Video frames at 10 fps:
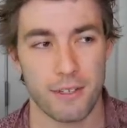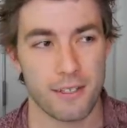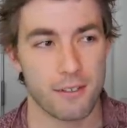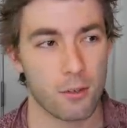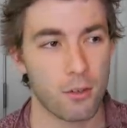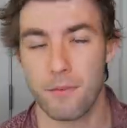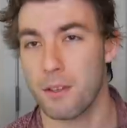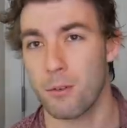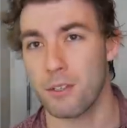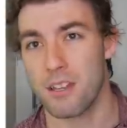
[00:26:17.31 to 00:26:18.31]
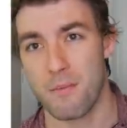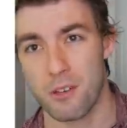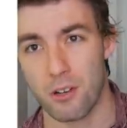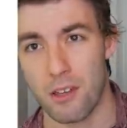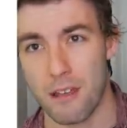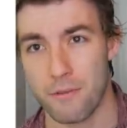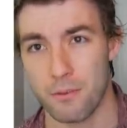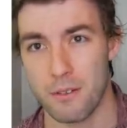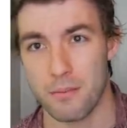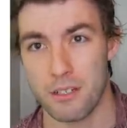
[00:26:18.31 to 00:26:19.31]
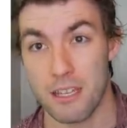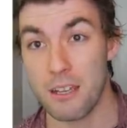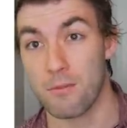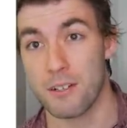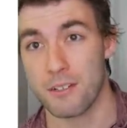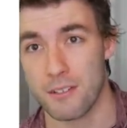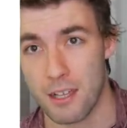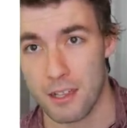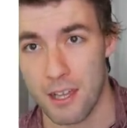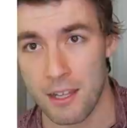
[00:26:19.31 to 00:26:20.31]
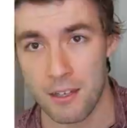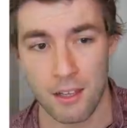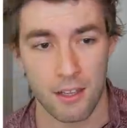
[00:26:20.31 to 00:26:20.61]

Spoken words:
this is sort of the only time of your life you'll be able to take risks like that.